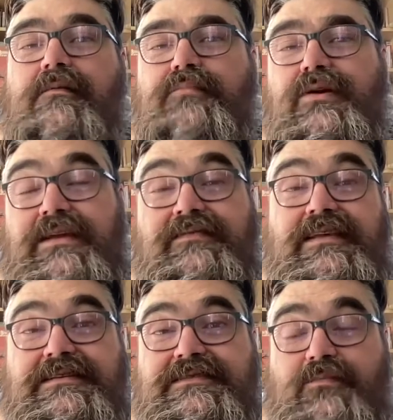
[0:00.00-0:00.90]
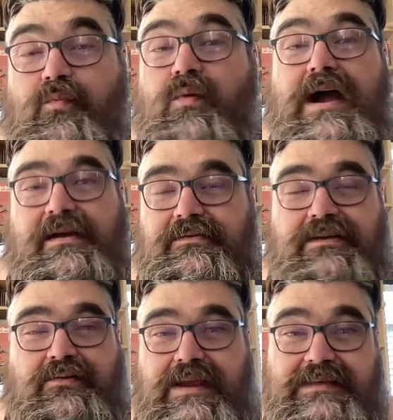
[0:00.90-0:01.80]
putting this wild
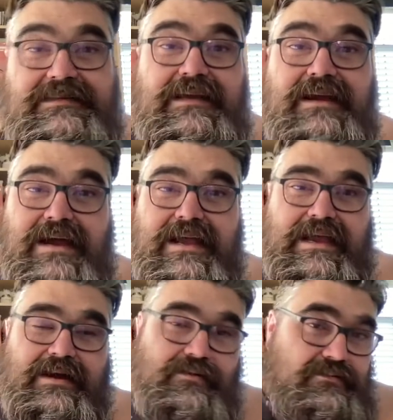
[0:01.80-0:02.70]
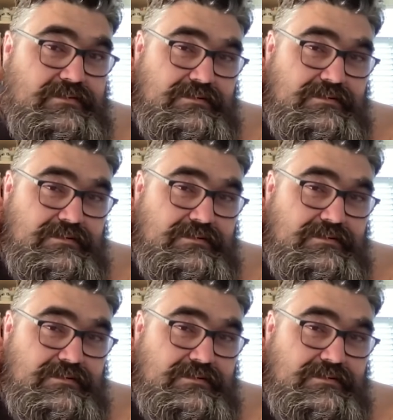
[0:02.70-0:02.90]
and crazy guy out,